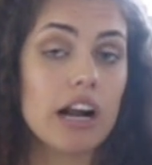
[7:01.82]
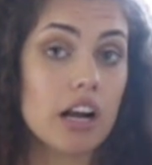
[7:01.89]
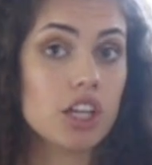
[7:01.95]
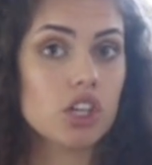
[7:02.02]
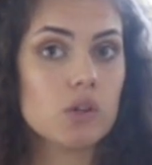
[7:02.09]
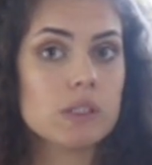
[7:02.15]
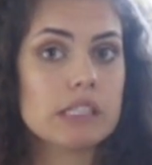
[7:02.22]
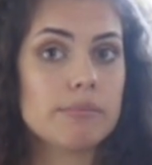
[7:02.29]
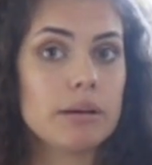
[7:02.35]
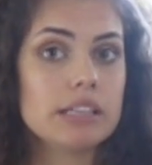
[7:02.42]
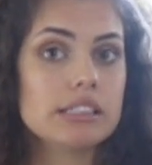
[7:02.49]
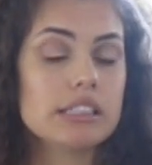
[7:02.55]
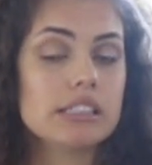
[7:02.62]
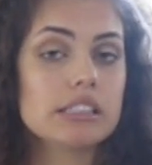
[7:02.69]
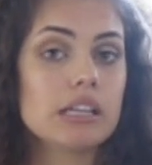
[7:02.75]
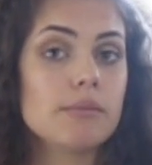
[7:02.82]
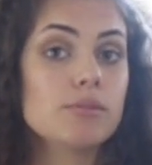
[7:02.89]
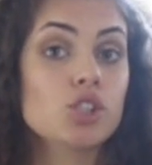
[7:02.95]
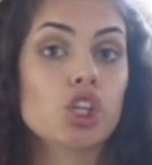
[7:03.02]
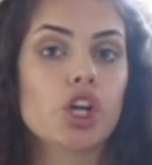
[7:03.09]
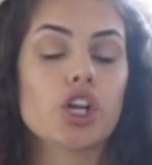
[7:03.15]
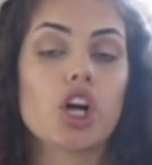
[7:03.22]
how to use the bus system
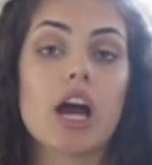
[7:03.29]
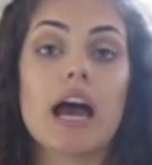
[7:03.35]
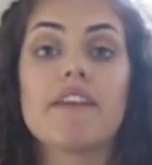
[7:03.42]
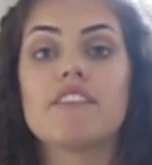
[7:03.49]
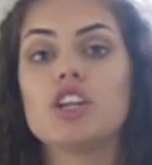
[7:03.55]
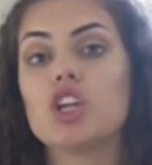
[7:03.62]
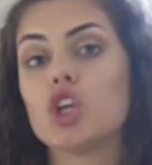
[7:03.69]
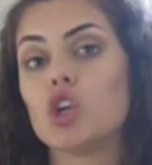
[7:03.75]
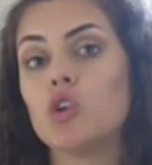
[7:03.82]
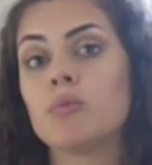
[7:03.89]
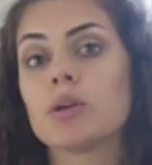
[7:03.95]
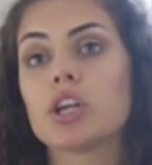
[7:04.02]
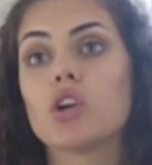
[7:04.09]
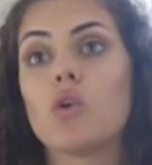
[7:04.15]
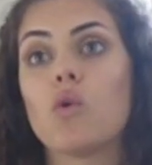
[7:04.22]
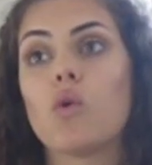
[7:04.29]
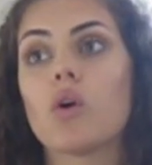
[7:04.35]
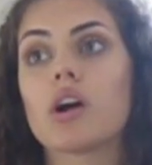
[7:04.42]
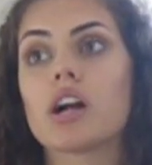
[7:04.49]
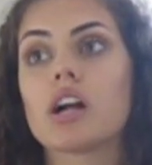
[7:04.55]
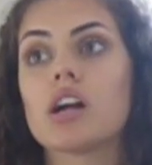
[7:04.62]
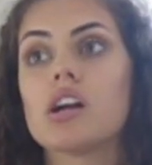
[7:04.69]
so you're not having to Uber
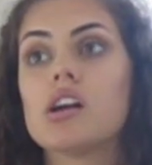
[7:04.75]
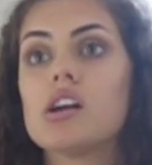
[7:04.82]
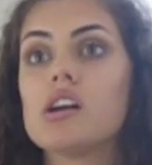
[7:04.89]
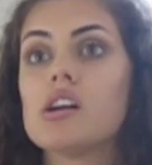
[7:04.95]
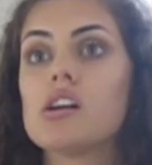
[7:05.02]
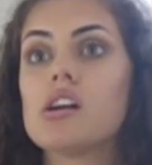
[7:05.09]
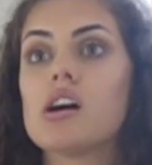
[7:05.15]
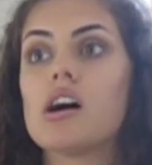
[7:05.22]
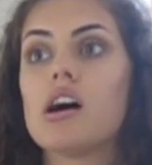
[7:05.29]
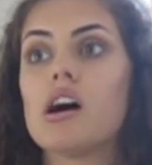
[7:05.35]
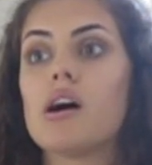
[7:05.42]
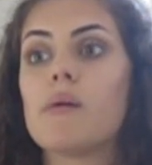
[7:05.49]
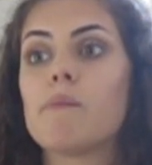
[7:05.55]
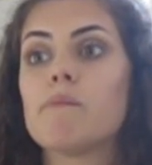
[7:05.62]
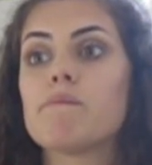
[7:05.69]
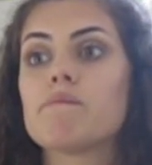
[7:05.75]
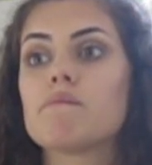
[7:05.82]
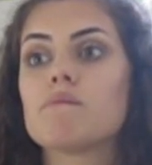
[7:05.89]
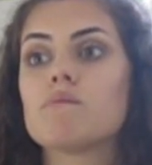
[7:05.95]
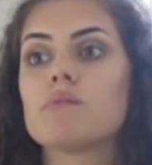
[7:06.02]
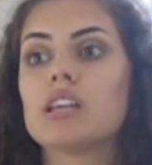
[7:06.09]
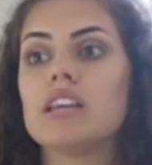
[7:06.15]
or
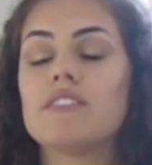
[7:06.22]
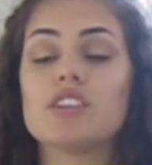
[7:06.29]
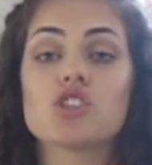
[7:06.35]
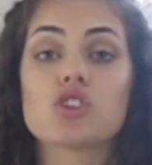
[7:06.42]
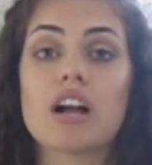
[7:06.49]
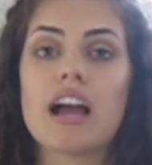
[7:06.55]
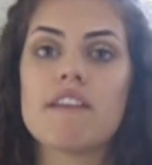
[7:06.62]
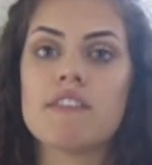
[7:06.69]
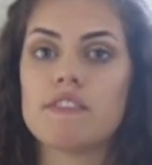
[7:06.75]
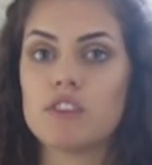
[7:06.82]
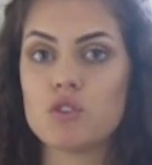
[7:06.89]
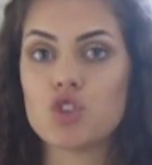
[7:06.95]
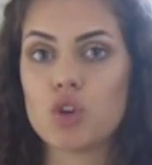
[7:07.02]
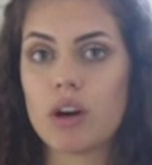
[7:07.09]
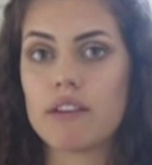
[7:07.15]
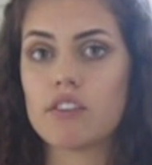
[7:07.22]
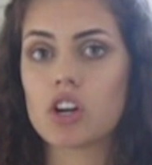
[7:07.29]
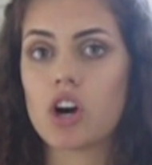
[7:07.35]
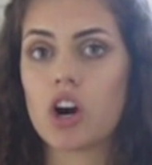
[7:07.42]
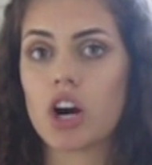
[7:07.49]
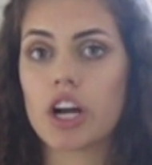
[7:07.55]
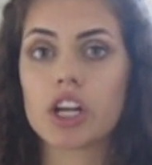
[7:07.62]
even drive if you do have a
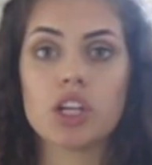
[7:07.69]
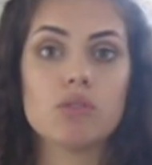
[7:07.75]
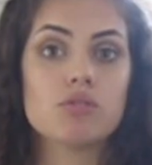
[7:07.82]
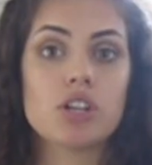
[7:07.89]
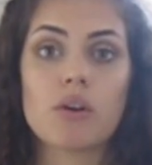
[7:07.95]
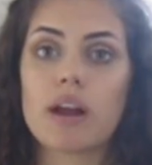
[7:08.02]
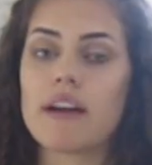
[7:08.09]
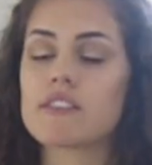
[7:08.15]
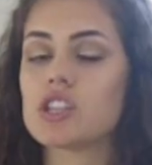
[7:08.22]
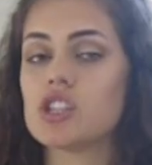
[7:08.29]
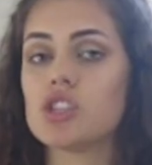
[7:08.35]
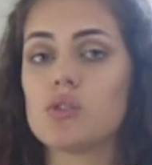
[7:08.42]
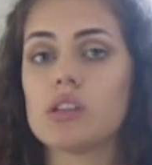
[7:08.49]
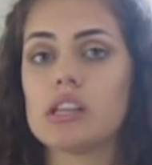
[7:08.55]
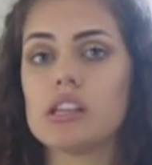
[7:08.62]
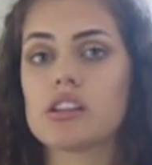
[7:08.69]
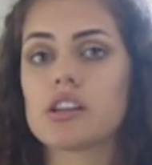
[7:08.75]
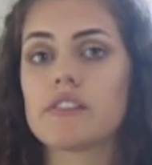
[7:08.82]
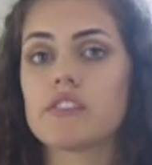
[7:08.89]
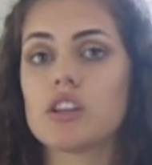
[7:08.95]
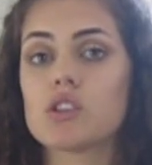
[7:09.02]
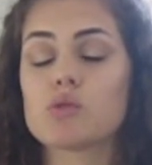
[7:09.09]
car. You don't have to do either
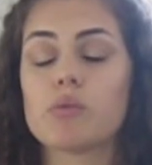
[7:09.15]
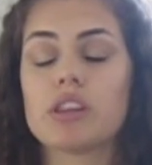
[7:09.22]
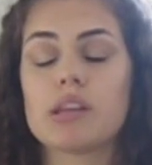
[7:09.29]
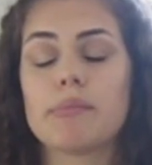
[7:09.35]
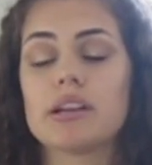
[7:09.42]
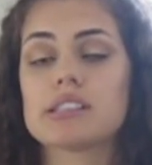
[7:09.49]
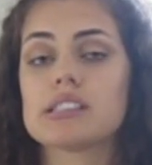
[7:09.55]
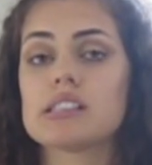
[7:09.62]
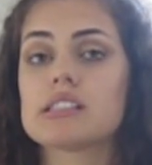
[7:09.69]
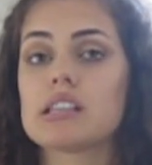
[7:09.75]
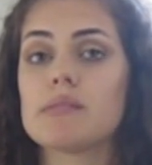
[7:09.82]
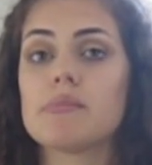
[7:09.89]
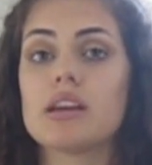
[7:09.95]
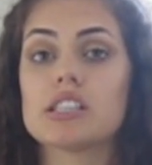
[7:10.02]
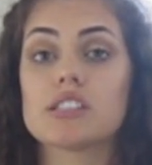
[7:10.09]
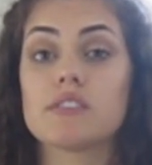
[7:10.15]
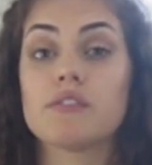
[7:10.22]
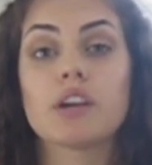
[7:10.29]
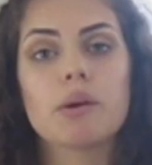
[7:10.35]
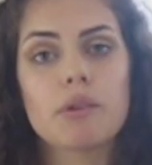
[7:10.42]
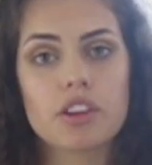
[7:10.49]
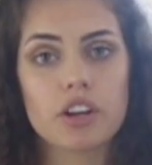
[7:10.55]
of those with the bus system. It's
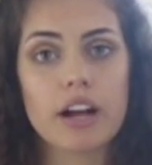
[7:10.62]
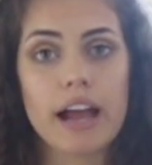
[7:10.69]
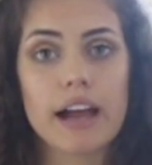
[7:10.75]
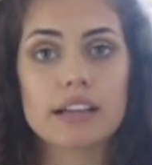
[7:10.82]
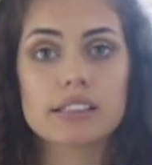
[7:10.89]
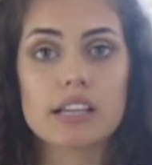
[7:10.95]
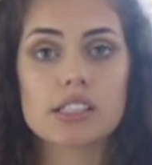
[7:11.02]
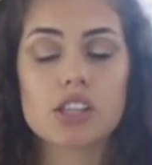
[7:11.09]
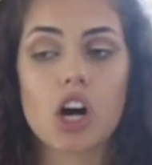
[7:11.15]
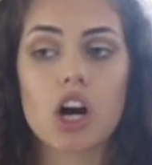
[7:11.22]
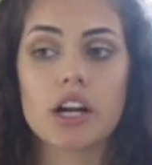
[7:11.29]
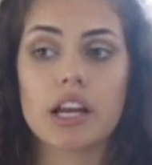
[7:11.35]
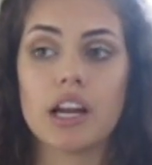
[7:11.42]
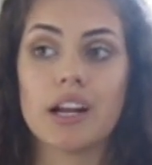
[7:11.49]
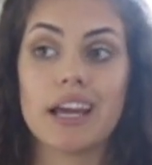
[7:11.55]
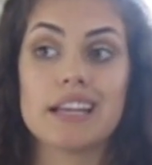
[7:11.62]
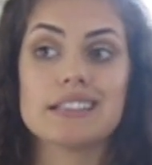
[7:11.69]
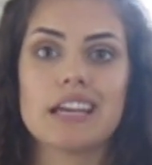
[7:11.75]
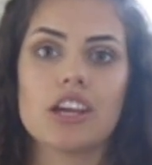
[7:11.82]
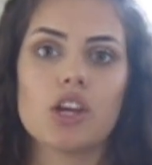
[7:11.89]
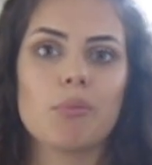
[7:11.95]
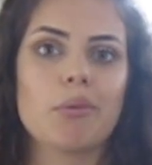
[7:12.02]
free with your access card and it can
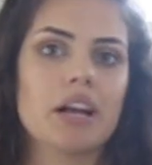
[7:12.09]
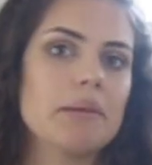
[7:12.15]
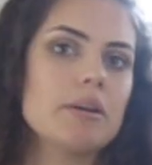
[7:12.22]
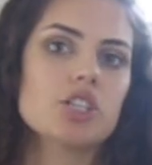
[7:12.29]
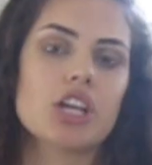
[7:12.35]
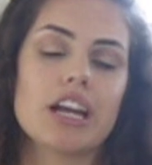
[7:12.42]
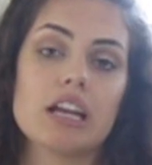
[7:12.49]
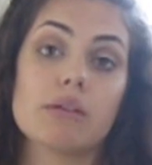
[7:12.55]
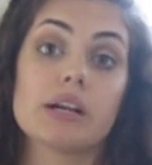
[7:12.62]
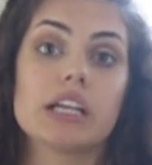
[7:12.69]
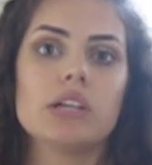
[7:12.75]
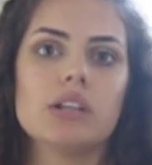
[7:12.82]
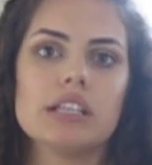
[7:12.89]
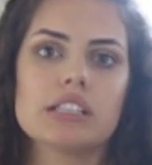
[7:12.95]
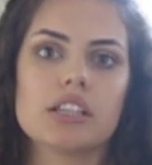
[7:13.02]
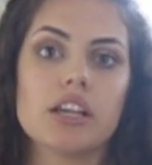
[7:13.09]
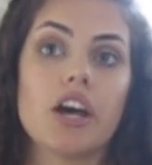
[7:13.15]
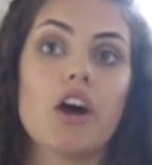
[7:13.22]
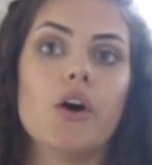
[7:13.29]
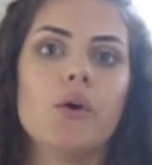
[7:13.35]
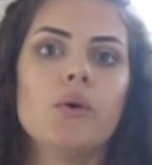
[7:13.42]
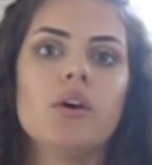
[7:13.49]
take you pretty much anywhere you need to
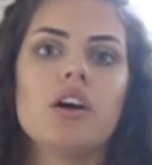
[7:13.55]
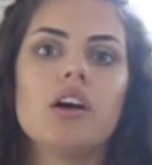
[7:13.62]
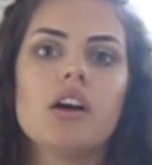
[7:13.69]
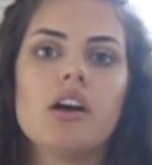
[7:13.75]
go.